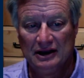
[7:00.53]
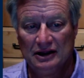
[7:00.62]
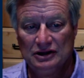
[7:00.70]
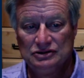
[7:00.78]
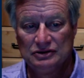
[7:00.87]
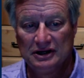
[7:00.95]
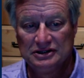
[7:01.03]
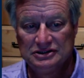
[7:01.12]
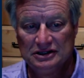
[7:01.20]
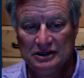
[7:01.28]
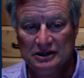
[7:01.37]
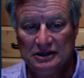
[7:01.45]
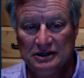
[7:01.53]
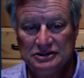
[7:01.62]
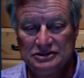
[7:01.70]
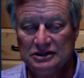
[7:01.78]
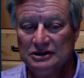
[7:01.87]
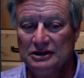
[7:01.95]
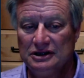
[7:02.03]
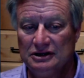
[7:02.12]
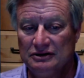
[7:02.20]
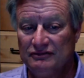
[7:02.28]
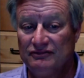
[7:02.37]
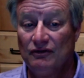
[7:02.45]
address, it instantly
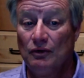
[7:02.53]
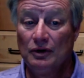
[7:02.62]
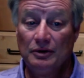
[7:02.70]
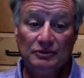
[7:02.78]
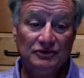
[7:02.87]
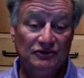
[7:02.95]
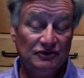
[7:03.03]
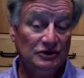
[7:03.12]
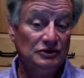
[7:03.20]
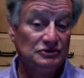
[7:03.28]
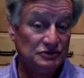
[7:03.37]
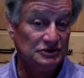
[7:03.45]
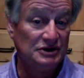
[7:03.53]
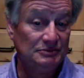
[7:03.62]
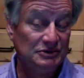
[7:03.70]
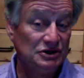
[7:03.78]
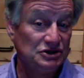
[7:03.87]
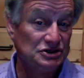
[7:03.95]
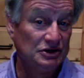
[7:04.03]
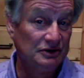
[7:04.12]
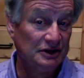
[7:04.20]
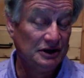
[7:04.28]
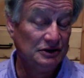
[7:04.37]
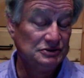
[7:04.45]
informs the user attempting to share to
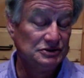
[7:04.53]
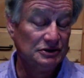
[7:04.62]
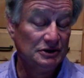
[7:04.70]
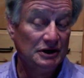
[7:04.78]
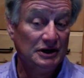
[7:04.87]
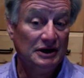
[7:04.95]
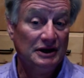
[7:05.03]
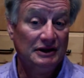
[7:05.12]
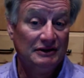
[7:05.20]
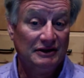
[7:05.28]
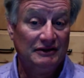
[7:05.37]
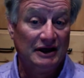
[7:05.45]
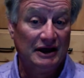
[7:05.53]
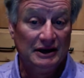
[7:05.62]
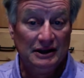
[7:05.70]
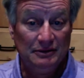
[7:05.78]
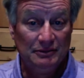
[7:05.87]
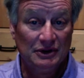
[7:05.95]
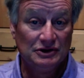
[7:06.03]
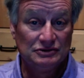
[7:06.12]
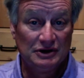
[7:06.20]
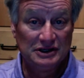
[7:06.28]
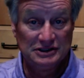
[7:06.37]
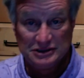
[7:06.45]
that user that email
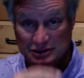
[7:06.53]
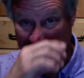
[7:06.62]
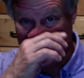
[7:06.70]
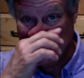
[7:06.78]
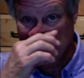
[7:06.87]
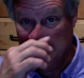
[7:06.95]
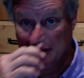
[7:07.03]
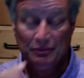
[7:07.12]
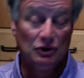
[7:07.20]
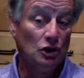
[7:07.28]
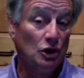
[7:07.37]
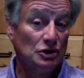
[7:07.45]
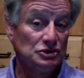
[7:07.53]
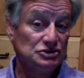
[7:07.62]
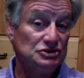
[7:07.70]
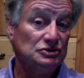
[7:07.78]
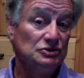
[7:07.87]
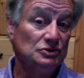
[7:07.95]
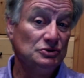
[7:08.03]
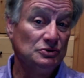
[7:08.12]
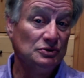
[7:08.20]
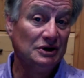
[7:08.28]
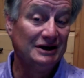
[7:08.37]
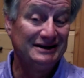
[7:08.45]
address belongs
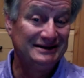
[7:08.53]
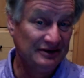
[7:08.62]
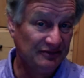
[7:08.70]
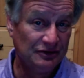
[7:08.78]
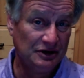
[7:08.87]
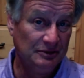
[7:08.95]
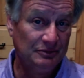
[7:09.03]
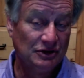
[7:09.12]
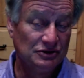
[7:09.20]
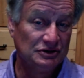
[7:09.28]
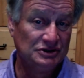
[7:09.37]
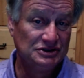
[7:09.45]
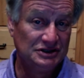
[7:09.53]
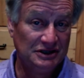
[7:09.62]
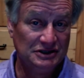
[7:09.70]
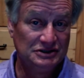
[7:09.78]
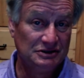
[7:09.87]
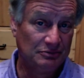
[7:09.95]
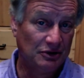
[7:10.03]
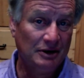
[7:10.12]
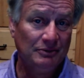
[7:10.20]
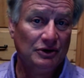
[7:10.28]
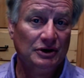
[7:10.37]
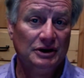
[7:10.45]
to a different email address that is the
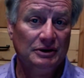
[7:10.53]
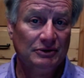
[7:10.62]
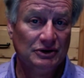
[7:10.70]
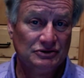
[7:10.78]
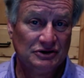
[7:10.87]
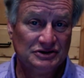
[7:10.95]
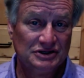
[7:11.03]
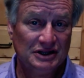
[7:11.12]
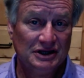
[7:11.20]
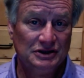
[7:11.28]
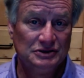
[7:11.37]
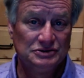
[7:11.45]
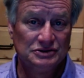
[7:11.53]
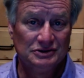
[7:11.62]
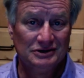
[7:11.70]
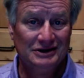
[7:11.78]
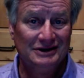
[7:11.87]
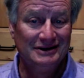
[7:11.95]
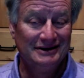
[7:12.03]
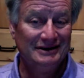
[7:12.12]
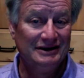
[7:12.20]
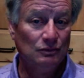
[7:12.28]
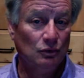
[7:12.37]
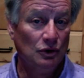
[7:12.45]
primary email address of that user.
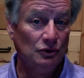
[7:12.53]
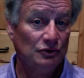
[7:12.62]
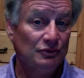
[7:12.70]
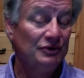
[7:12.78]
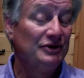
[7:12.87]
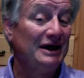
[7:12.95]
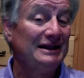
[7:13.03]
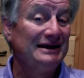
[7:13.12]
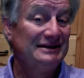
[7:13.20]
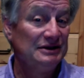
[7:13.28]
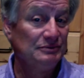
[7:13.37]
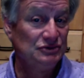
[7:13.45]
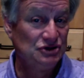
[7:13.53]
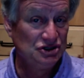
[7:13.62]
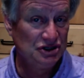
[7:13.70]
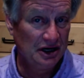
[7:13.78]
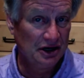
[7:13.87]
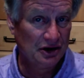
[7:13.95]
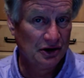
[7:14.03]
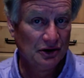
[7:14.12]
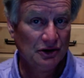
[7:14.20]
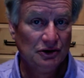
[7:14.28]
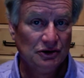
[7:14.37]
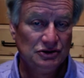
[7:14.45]
It will not let them
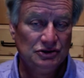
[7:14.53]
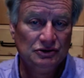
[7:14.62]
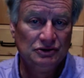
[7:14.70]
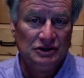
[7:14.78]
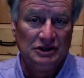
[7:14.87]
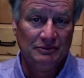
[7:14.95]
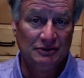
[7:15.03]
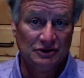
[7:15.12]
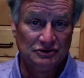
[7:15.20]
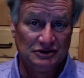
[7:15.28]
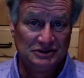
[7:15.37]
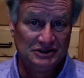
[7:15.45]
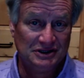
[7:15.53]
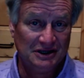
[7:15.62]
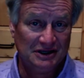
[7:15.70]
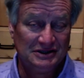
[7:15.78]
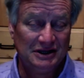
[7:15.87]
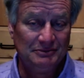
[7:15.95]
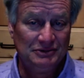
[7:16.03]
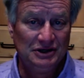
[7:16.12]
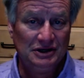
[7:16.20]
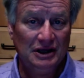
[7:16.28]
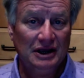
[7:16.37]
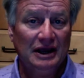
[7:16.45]
share to the email address they
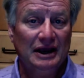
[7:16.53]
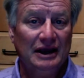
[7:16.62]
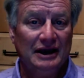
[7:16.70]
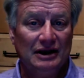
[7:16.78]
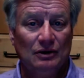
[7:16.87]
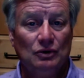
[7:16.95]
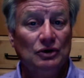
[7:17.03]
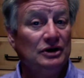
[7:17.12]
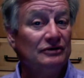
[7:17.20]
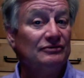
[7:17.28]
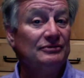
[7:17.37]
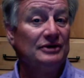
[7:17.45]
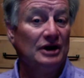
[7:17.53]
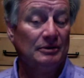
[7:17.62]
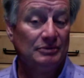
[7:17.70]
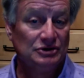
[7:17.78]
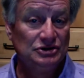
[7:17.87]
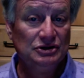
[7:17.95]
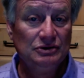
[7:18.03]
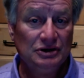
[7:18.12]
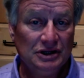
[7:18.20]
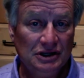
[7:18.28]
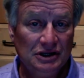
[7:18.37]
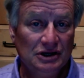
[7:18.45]
attempted, and it will give them the
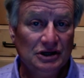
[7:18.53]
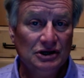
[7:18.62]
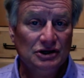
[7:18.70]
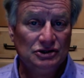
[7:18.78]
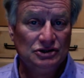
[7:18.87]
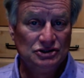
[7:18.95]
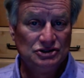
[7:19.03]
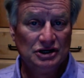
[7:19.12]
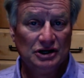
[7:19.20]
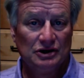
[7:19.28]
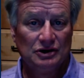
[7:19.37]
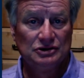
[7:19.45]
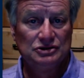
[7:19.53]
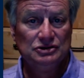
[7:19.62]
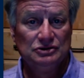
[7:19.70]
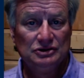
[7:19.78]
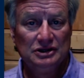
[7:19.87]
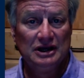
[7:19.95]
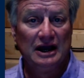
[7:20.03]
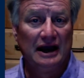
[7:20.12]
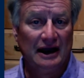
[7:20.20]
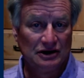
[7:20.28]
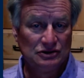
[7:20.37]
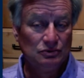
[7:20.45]
opportunity to share to the
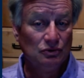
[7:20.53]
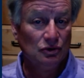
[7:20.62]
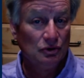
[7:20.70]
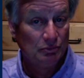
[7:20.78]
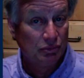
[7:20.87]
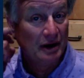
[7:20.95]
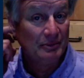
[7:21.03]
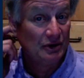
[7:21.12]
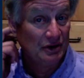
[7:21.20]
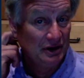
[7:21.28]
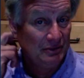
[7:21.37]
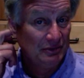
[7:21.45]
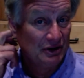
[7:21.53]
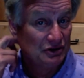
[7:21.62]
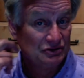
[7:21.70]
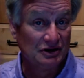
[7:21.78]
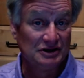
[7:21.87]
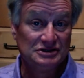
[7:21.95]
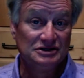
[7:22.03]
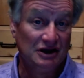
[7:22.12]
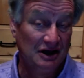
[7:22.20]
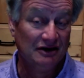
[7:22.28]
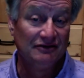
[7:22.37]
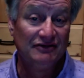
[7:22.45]
actual primary email address
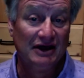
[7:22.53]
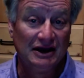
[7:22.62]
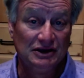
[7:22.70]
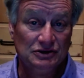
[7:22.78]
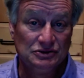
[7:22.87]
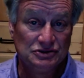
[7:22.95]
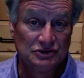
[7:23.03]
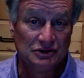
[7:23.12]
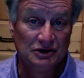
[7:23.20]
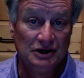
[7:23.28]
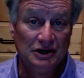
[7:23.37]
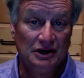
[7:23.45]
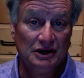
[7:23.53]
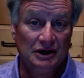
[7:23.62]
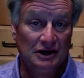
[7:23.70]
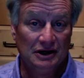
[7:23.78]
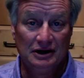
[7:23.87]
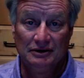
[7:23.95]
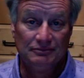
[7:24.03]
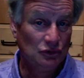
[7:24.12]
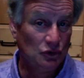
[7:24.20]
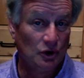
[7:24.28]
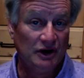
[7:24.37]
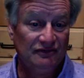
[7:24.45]
of that user.
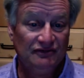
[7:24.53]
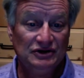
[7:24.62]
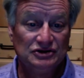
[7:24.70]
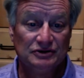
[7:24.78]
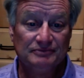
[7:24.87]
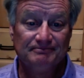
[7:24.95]
Great feature.